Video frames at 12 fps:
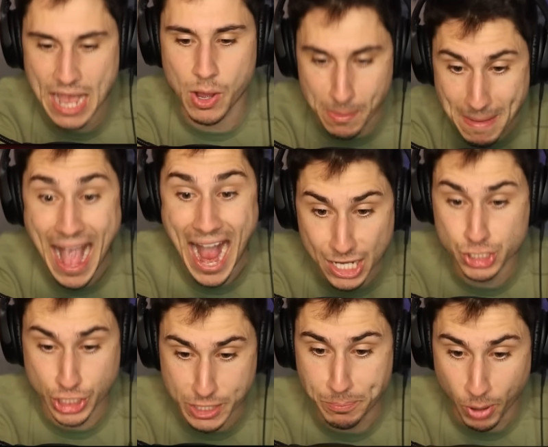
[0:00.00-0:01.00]
Now I'm
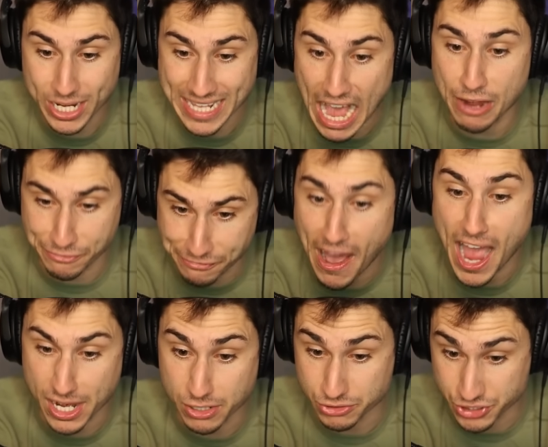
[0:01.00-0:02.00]
actually putting out
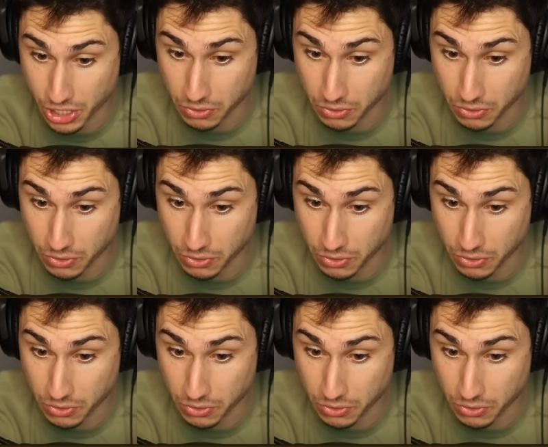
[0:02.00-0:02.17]
fires,